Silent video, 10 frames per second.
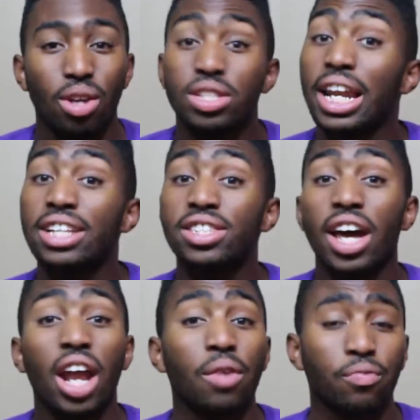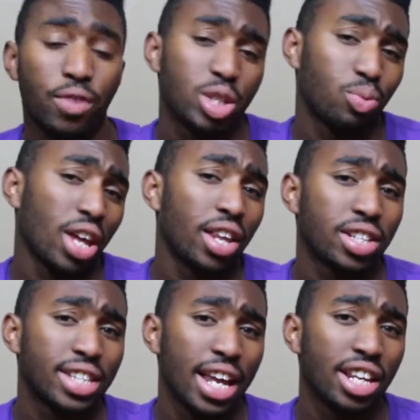So let's start out first with
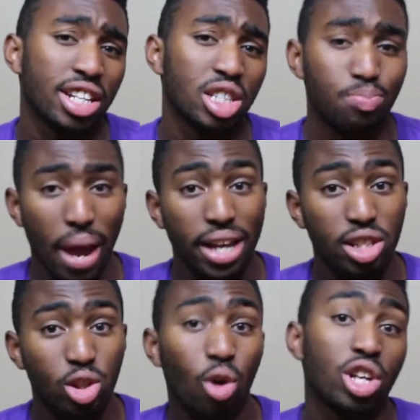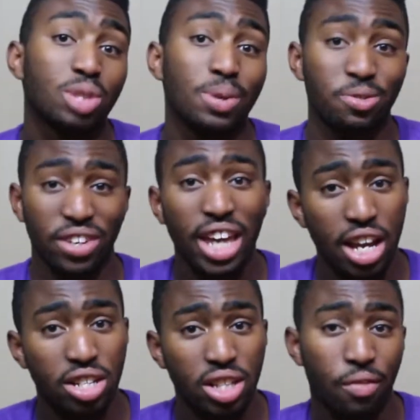understanding the specs, or the
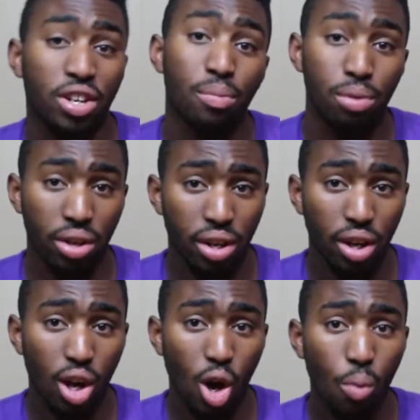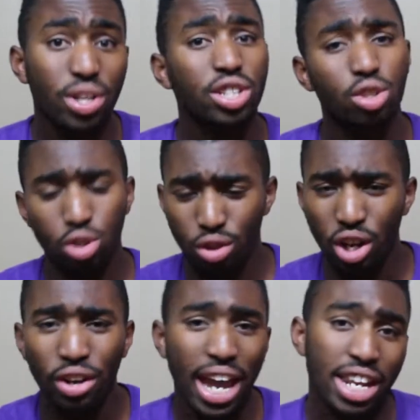specifications of a computer, which is usually
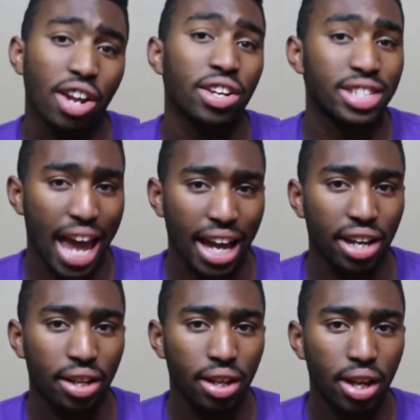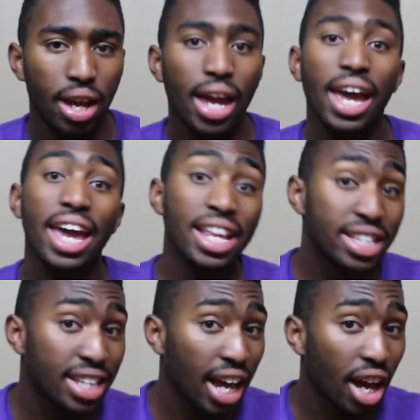located on the tag.
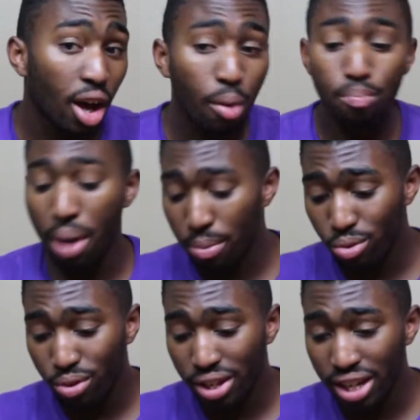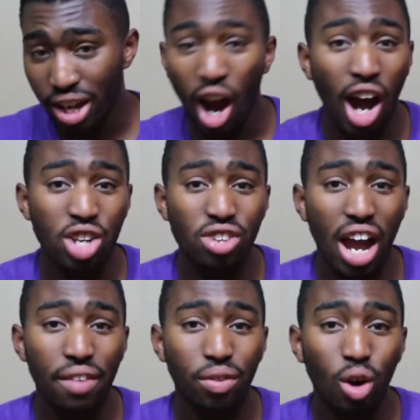Intel, memory, hard
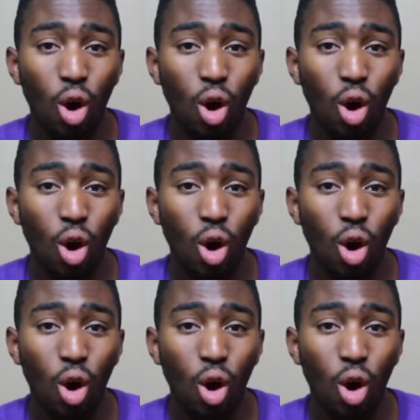drive,